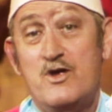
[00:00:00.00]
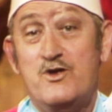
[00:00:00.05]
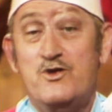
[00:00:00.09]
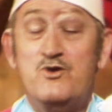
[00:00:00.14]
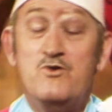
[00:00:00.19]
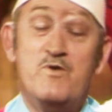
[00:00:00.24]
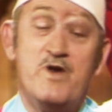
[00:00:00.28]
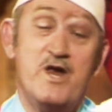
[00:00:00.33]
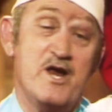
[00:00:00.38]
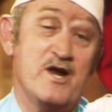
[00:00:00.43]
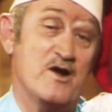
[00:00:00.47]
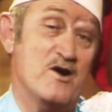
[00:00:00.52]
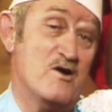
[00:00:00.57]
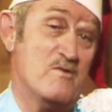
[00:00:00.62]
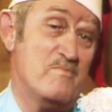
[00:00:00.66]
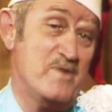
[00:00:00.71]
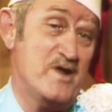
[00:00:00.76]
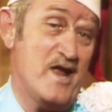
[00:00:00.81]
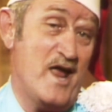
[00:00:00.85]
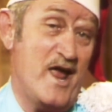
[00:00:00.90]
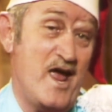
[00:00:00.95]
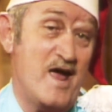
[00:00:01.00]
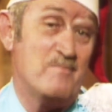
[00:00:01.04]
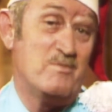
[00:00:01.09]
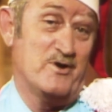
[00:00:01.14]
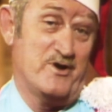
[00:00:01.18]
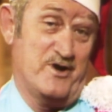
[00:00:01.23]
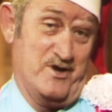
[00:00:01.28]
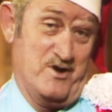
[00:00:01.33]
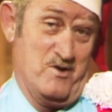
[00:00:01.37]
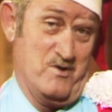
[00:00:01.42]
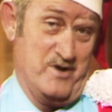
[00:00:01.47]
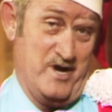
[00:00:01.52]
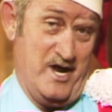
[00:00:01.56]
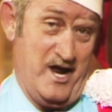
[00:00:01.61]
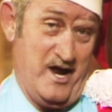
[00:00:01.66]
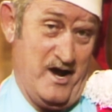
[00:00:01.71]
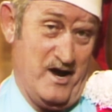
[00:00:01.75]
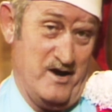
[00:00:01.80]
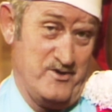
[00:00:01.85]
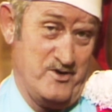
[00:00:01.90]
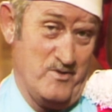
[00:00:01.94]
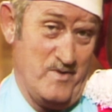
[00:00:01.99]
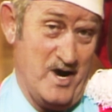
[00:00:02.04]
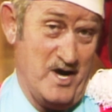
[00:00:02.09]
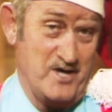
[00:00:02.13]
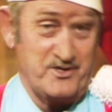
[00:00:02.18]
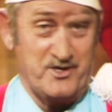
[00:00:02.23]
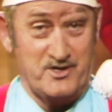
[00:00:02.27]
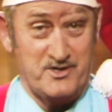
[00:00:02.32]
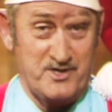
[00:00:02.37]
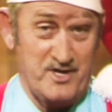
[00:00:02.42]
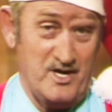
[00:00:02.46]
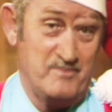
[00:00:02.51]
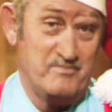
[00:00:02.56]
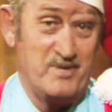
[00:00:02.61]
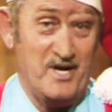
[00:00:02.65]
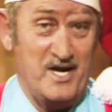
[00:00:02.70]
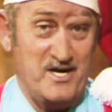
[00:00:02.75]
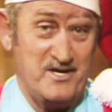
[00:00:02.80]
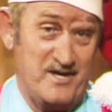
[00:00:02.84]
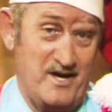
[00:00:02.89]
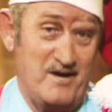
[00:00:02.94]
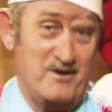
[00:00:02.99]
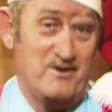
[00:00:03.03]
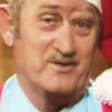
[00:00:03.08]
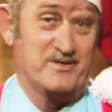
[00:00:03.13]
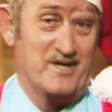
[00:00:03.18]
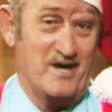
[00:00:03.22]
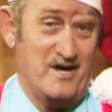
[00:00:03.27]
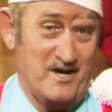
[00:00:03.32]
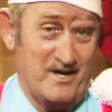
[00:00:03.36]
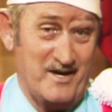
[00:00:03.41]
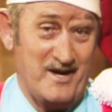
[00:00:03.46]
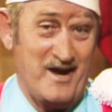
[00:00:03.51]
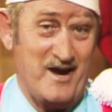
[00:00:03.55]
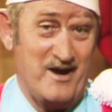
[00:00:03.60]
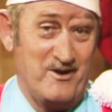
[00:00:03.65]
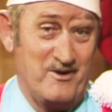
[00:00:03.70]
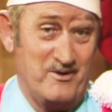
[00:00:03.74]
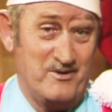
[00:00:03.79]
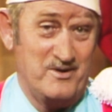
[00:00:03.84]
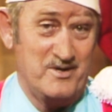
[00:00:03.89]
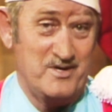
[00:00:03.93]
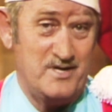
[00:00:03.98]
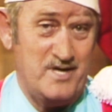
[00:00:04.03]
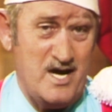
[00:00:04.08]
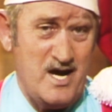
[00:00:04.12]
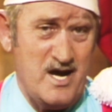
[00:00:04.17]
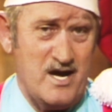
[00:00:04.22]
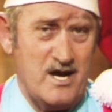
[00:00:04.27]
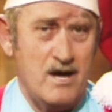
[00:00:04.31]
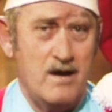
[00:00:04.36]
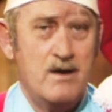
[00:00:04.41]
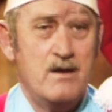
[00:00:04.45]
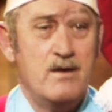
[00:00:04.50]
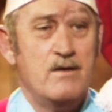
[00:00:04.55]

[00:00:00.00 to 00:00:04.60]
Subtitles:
you ain't going to be able to go to LUS or someplace else, I guarantee.